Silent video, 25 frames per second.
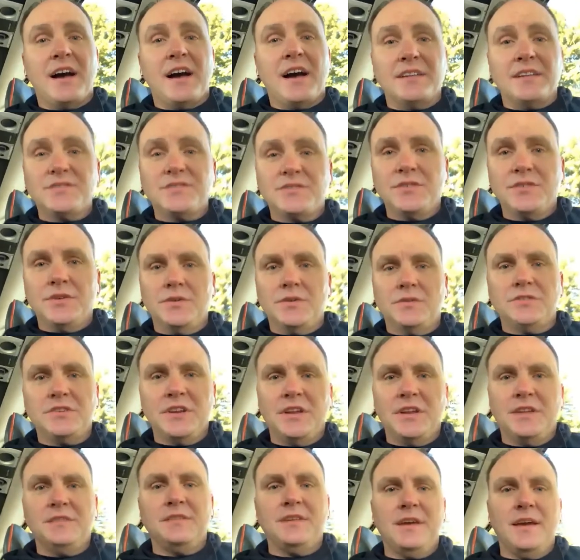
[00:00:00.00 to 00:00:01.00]
too. She didn't
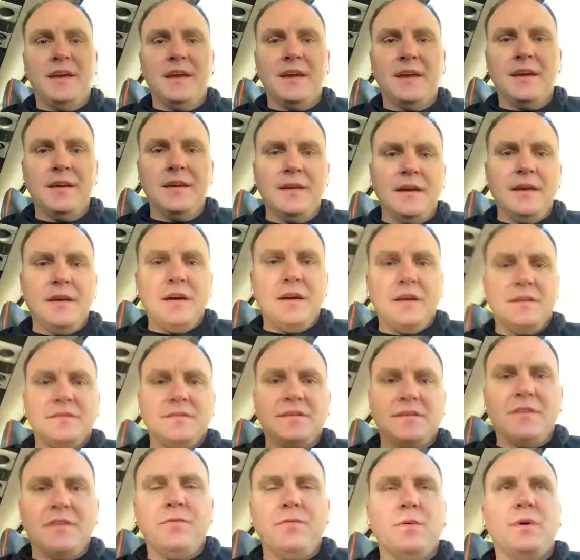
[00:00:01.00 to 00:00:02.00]
take tough
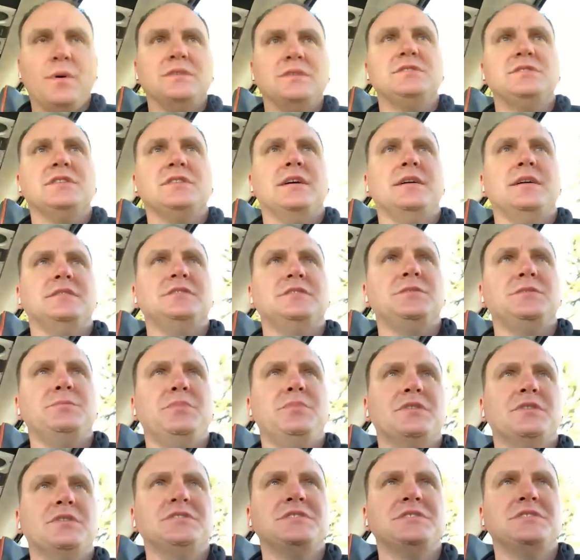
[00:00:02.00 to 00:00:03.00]
ones. She put
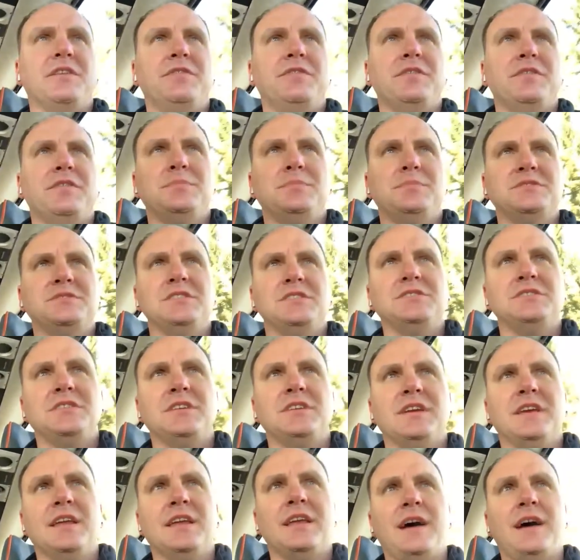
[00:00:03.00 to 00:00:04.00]
herself in a position to
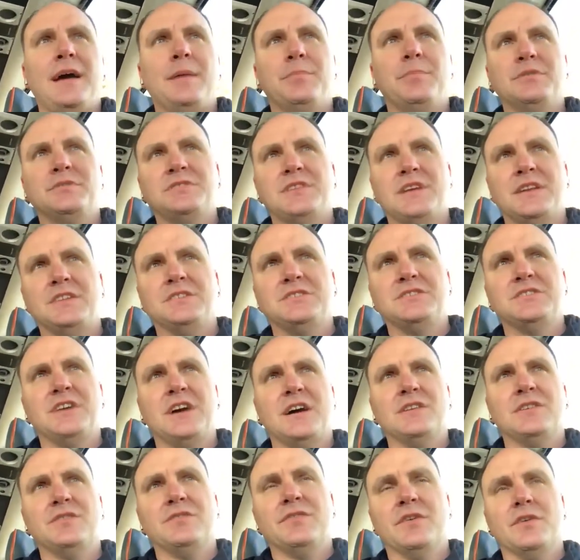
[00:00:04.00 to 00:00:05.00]
get high percentage
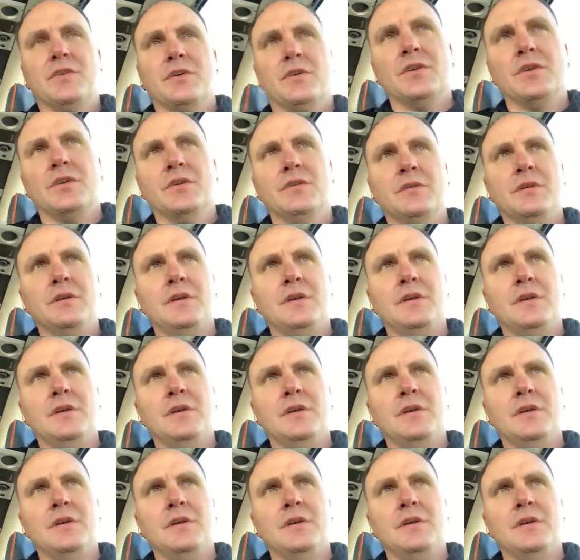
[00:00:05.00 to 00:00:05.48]
shots for her,